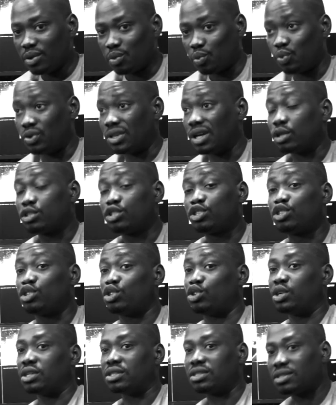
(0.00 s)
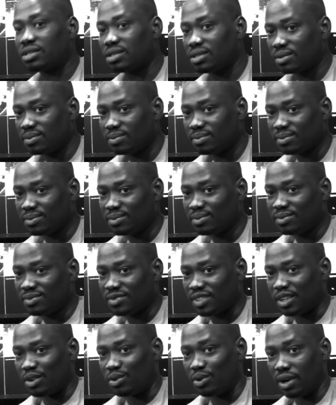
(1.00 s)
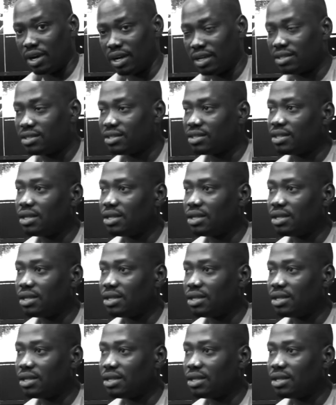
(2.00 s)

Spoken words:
without stress, right?